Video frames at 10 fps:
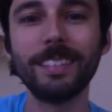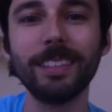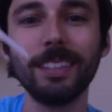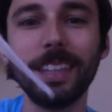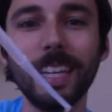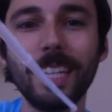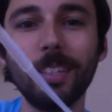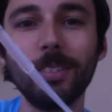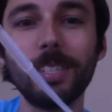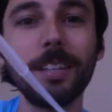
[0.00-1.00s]
And they can
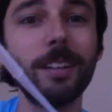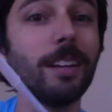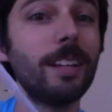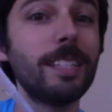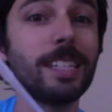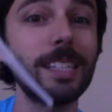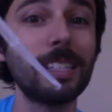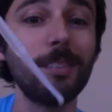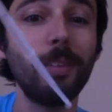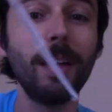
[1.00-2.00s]
use their sense
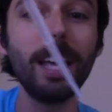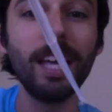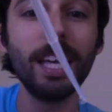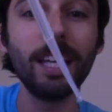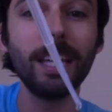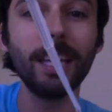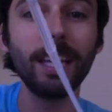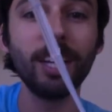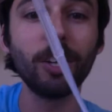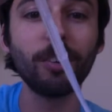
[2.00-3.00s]
of
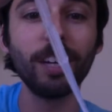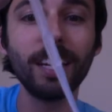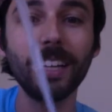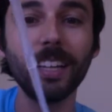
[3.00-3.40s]
hearing